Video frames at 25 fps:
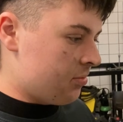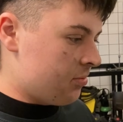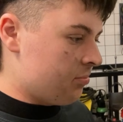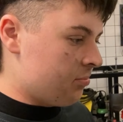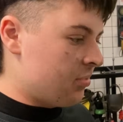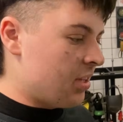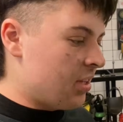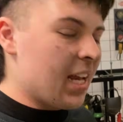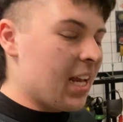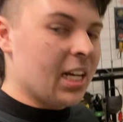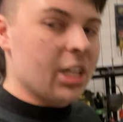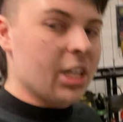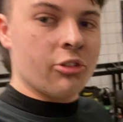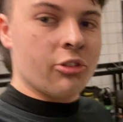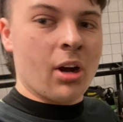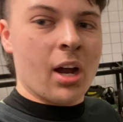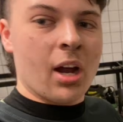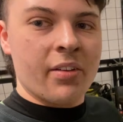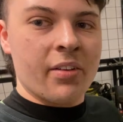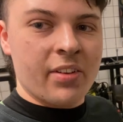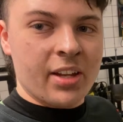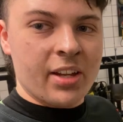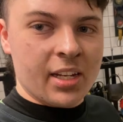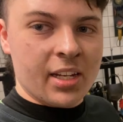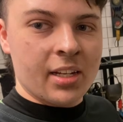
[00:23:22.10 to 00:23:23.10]
daily
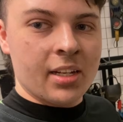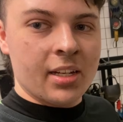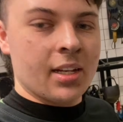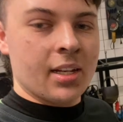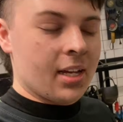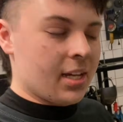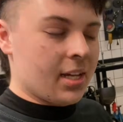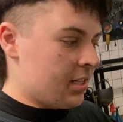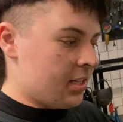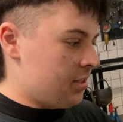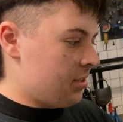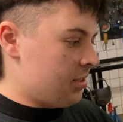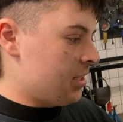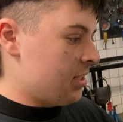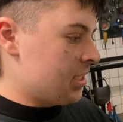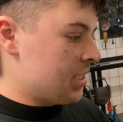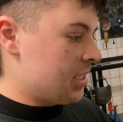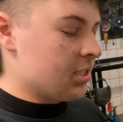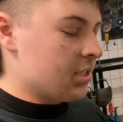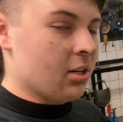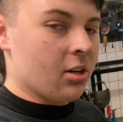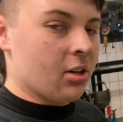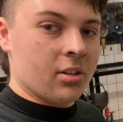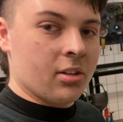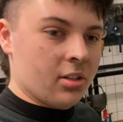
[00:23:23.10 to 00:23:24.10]
driving, and it's
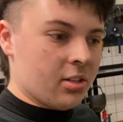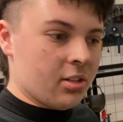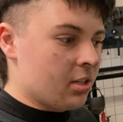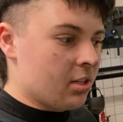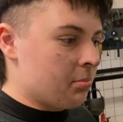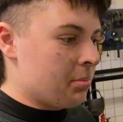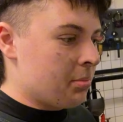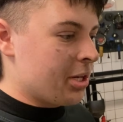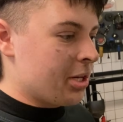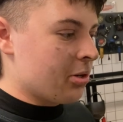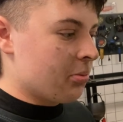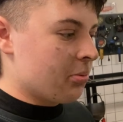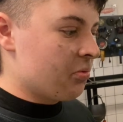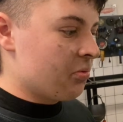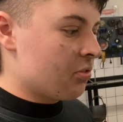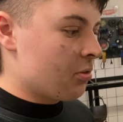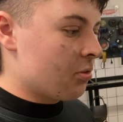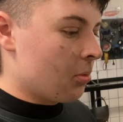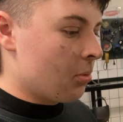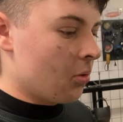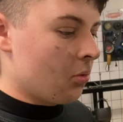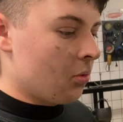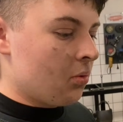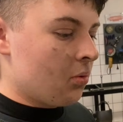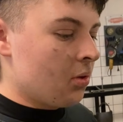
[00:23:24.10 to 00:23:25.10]
not going to be
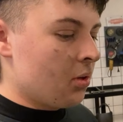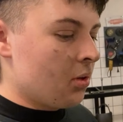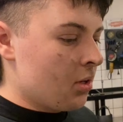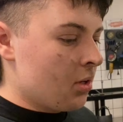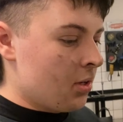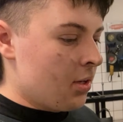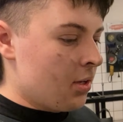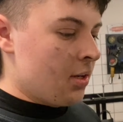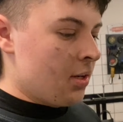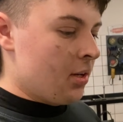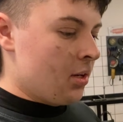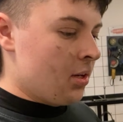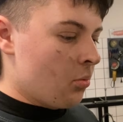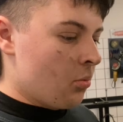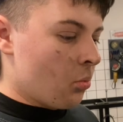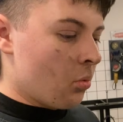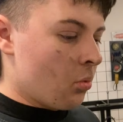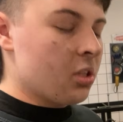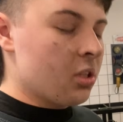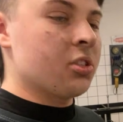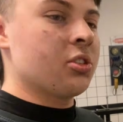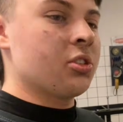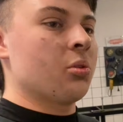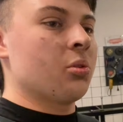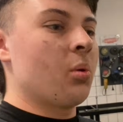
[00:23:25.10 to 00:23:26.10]
comfortable
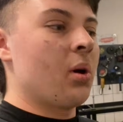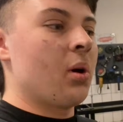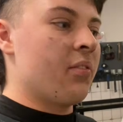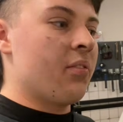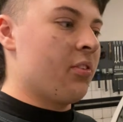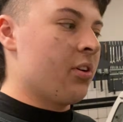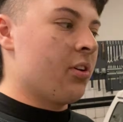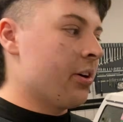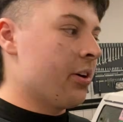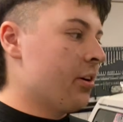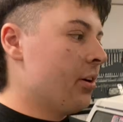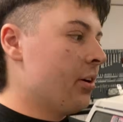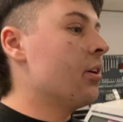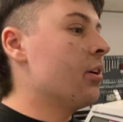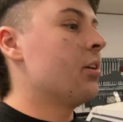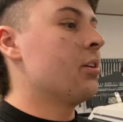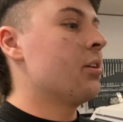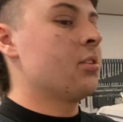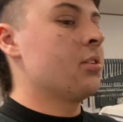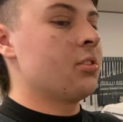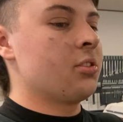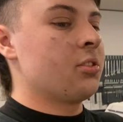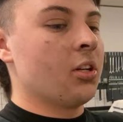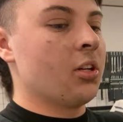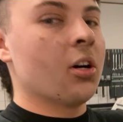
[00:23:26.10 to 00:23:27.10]
whatsoever.
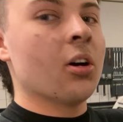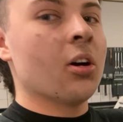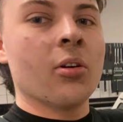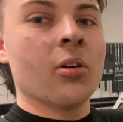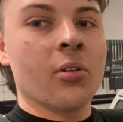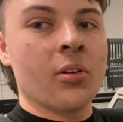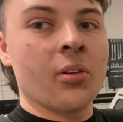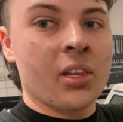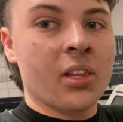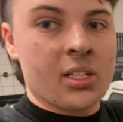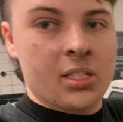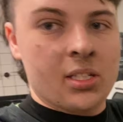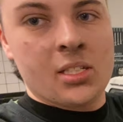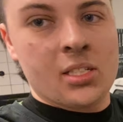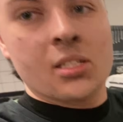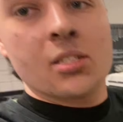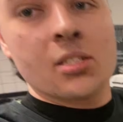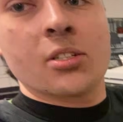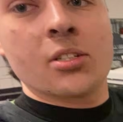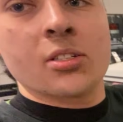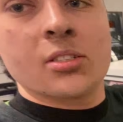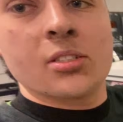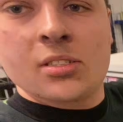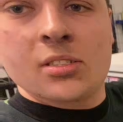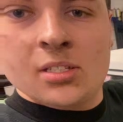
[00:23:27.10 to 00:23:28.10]
So this is
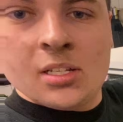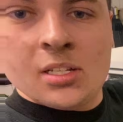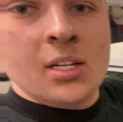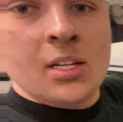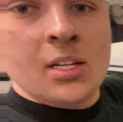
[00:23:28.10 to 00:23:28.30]
just